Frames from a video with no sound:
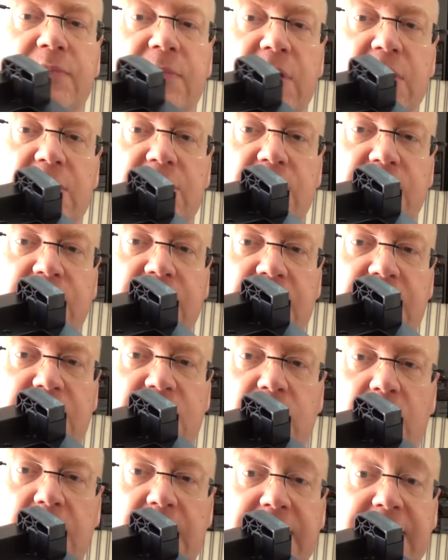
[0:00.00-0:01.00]
as the
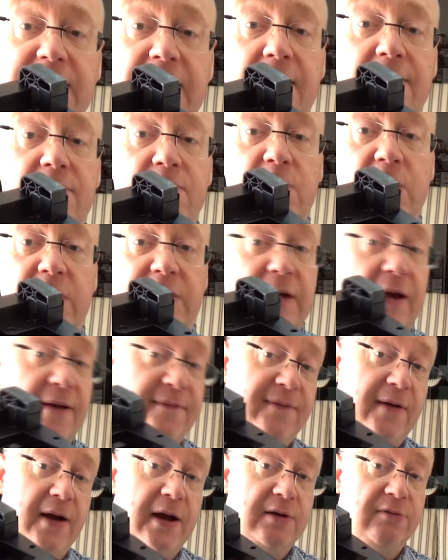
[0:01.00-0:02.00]
G27, which I
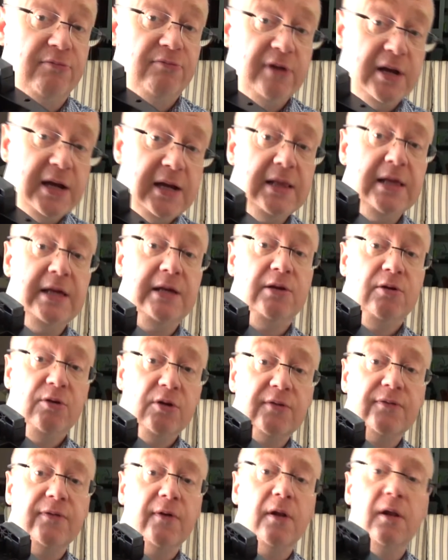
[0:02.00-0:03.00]
find really
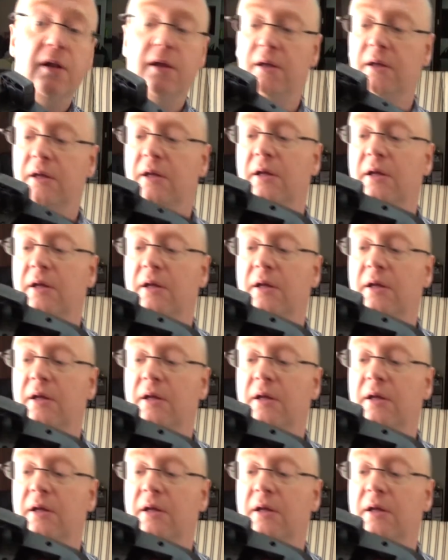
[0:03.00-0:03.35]
useful.